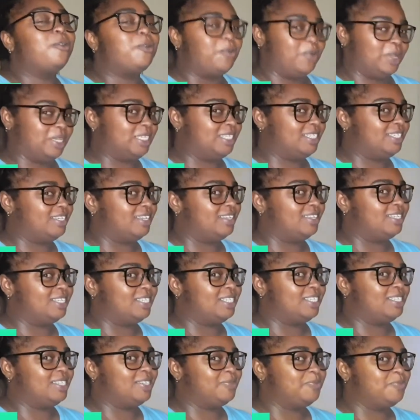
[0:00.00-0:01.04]

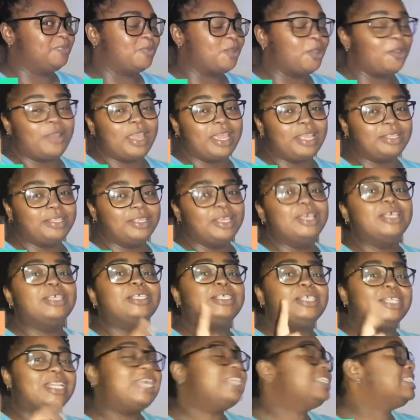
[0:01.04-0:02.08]
questions. All right,
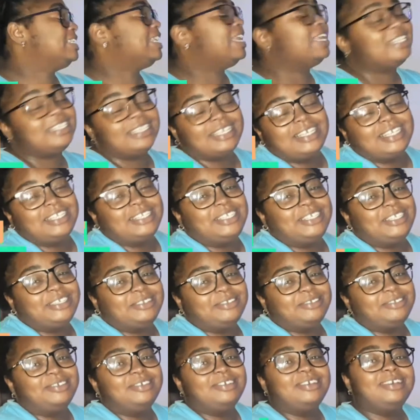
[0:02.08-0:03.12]
so let's get
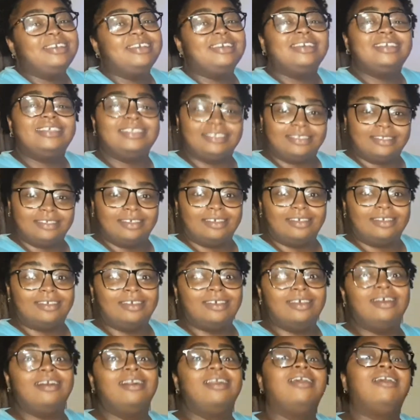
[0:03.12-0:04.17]
into
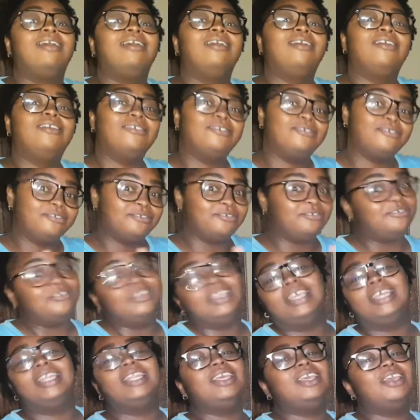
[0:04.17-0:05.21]
the
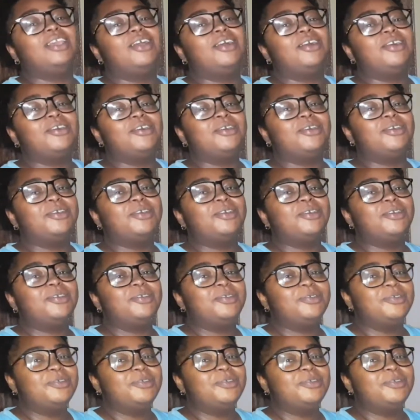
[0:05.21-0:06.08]
video.